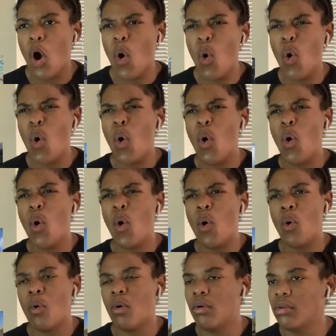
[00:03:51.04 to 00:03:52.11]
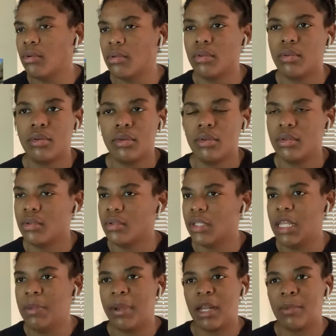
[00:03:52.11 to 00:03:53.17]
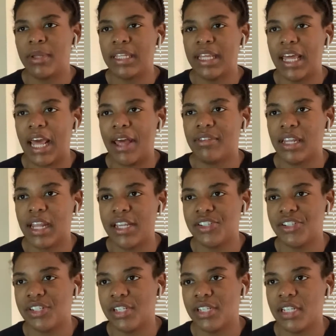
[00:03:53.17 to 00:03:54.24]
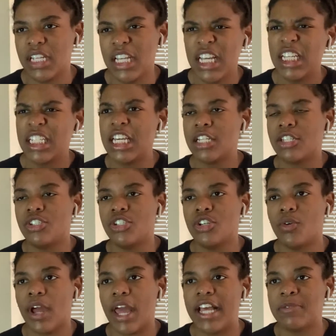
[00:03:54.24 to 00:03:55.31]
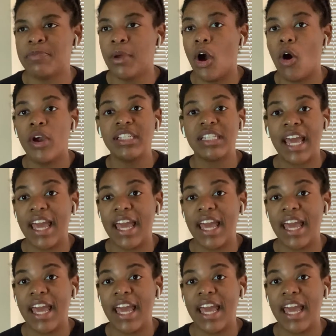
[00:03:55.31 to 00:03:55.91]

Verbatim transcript: Ooh. He better be dead after that shit. Get your ass. Oh, his